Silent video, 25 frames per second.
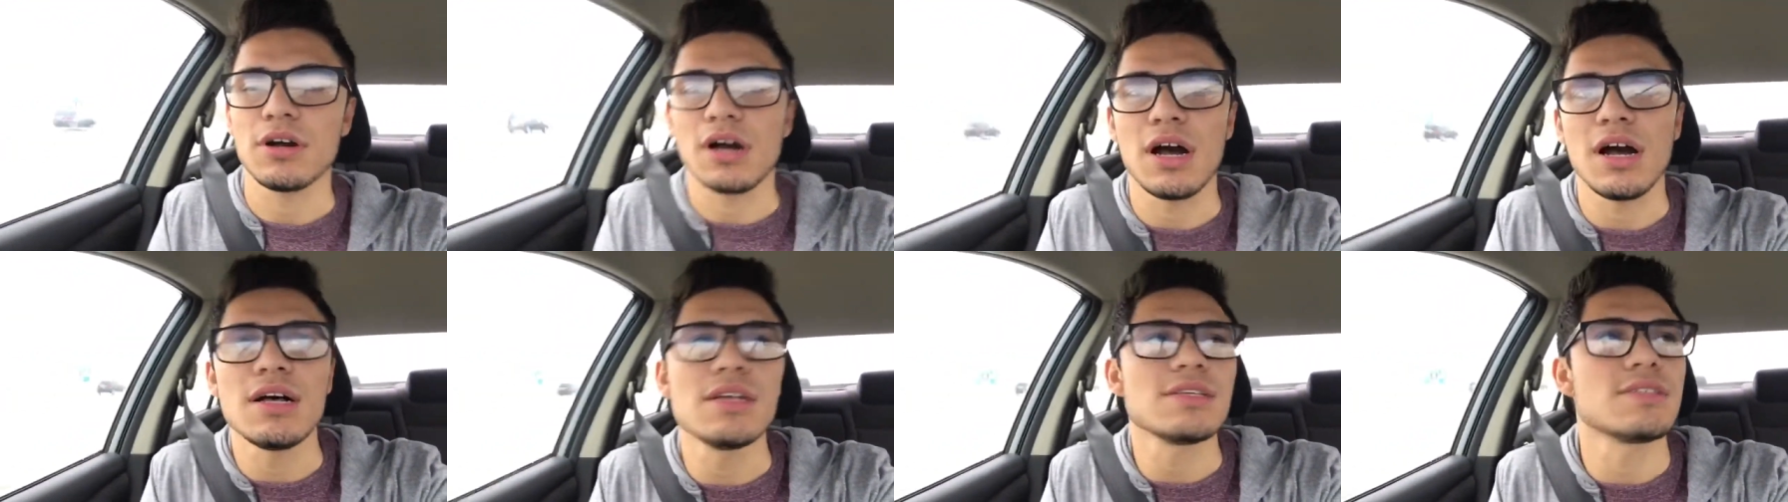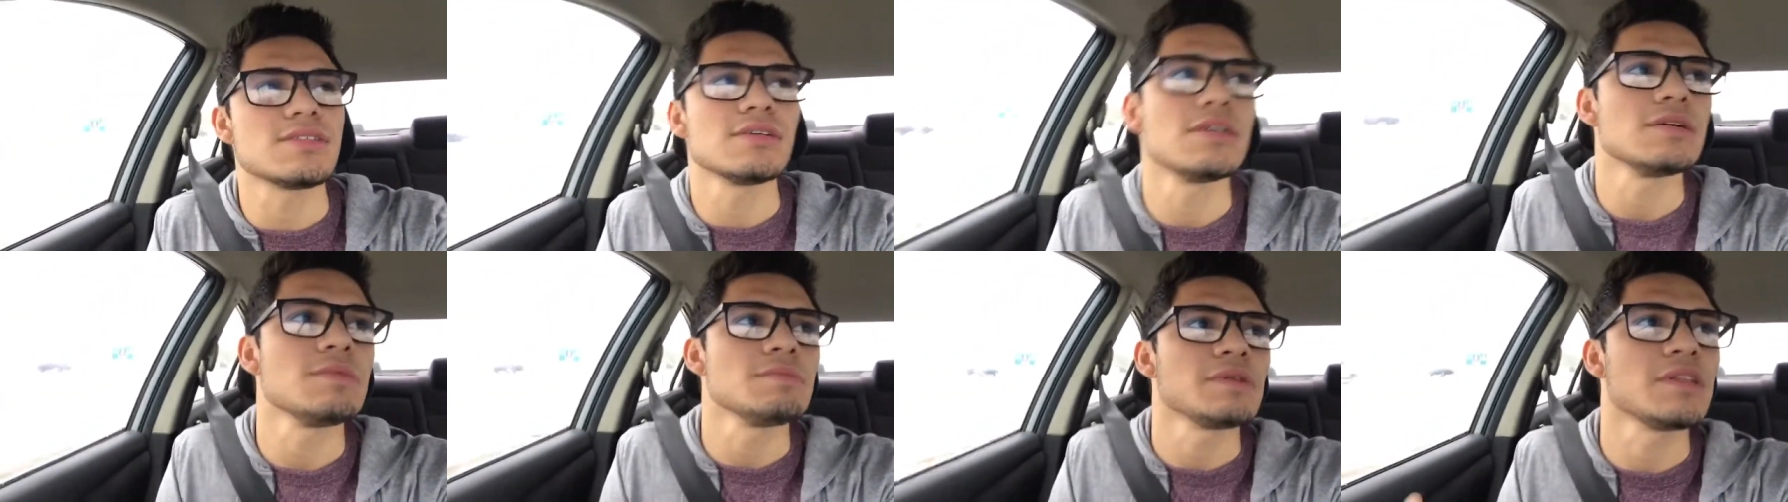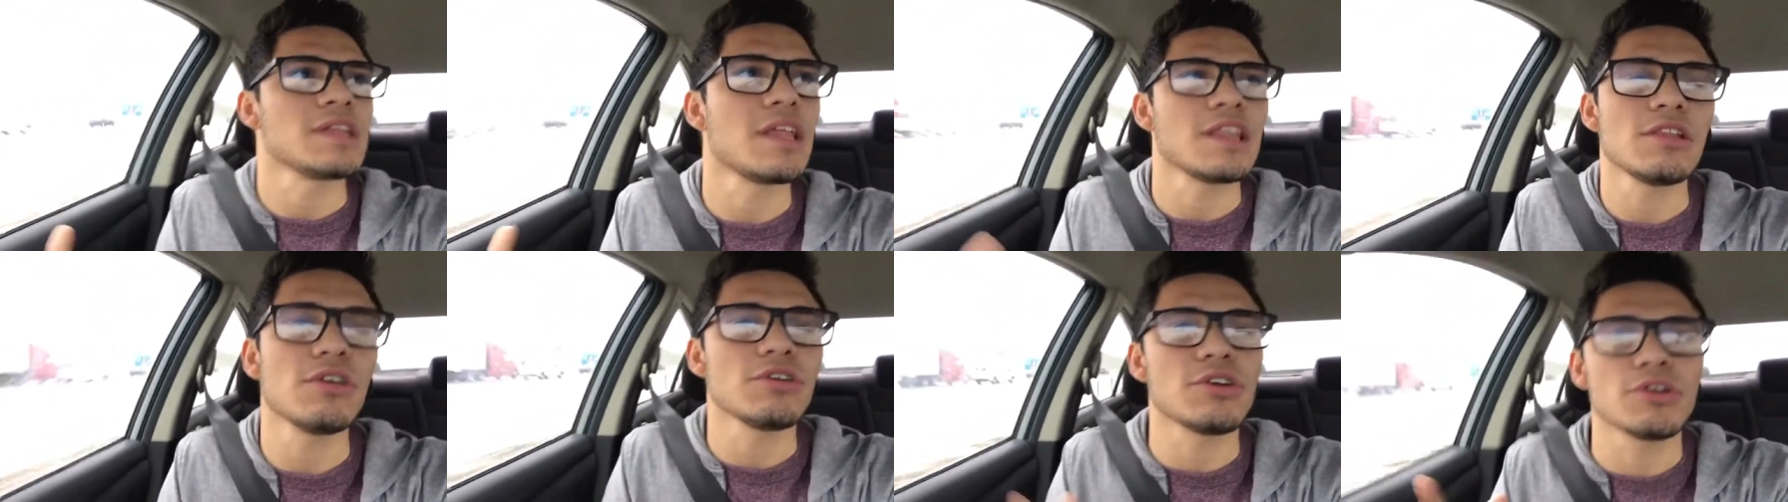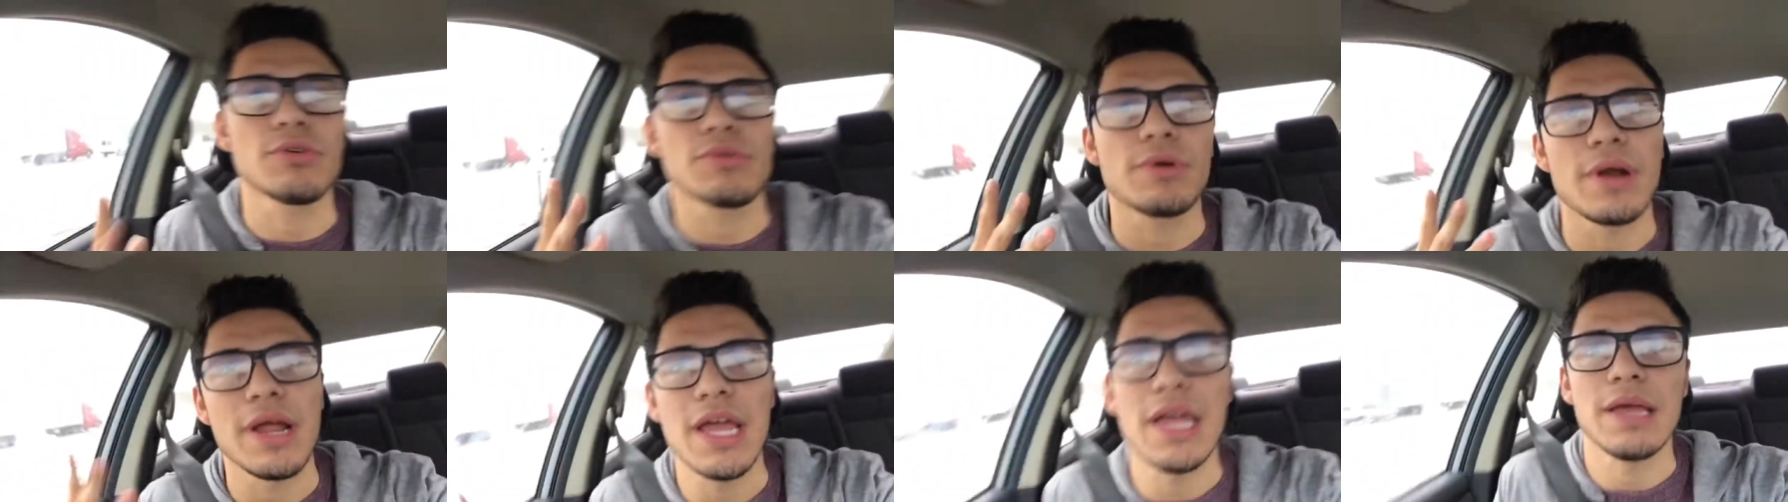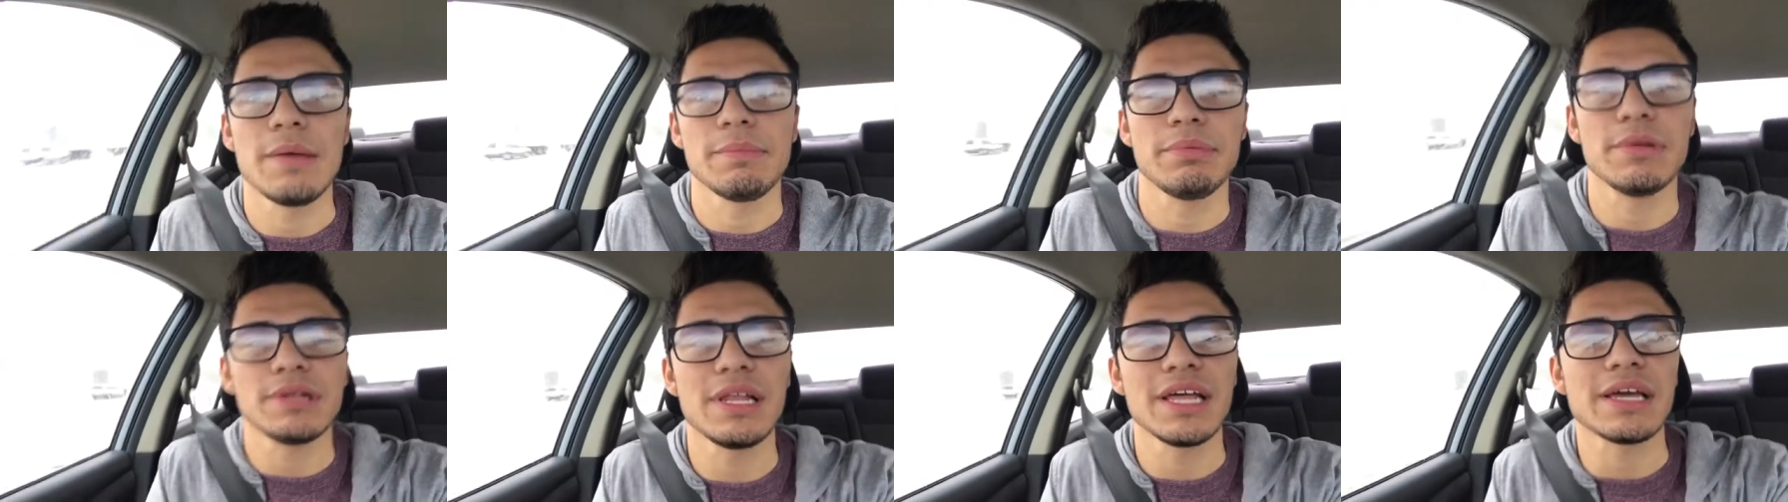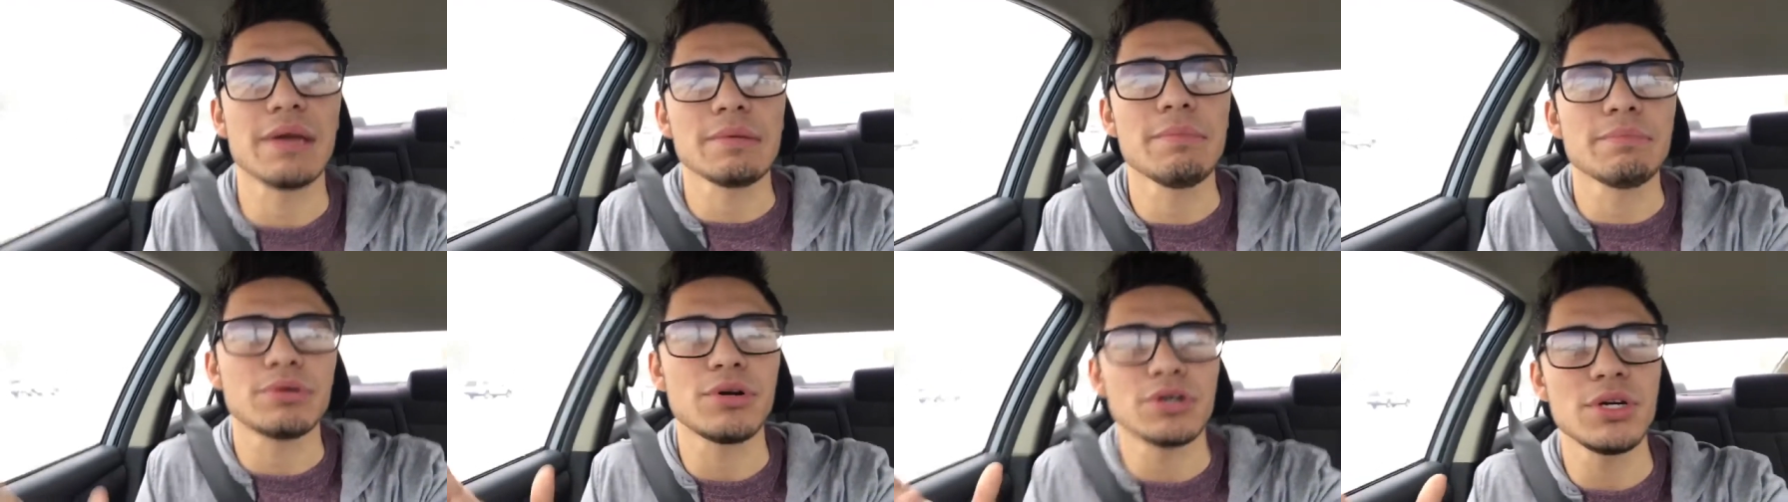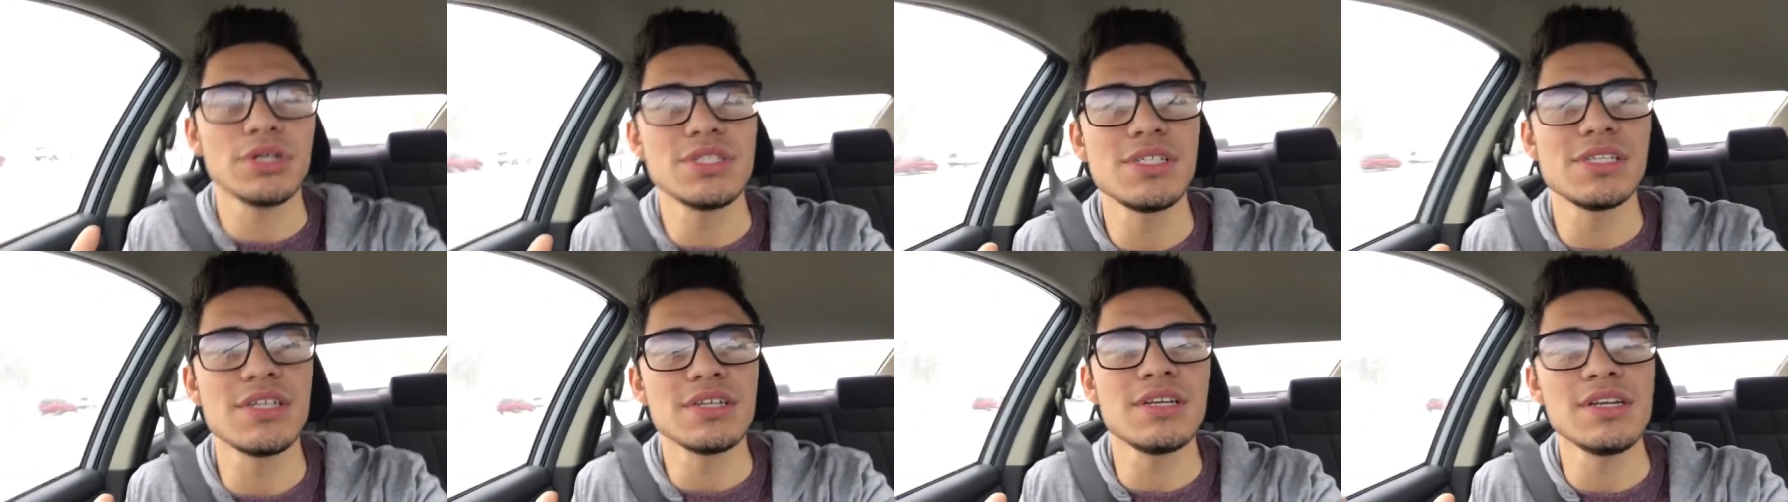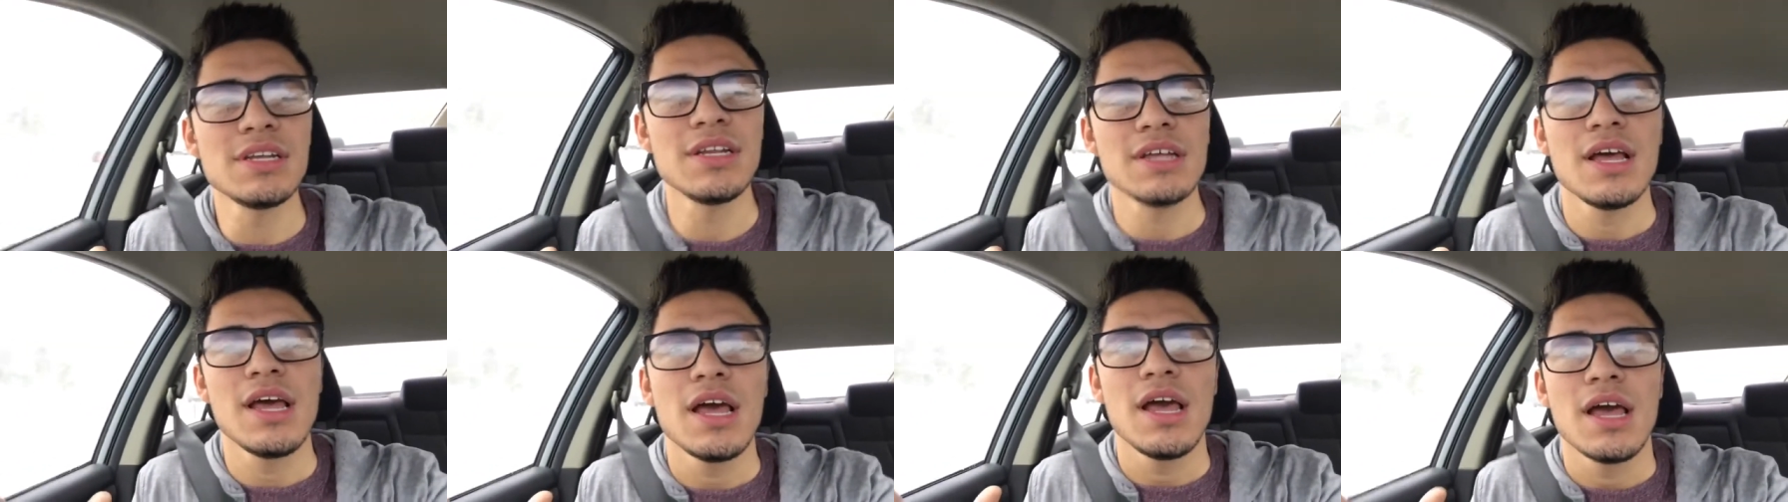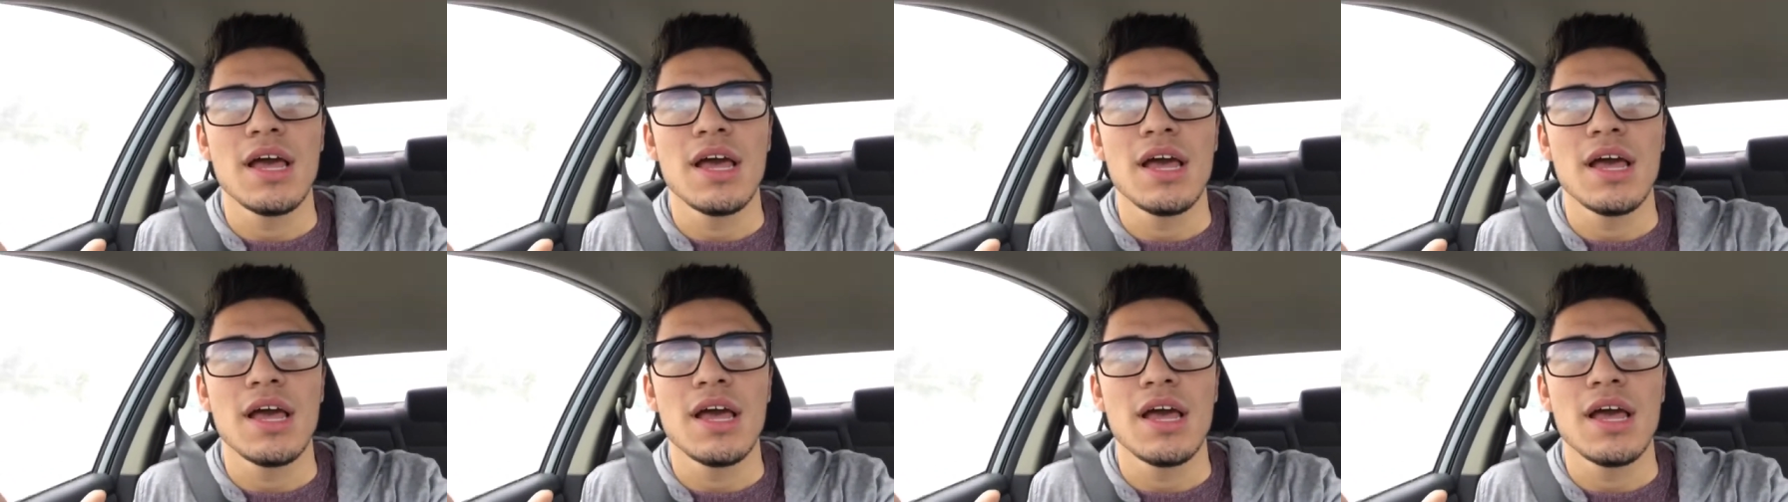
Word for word: awesome and they look great, but, like, in person,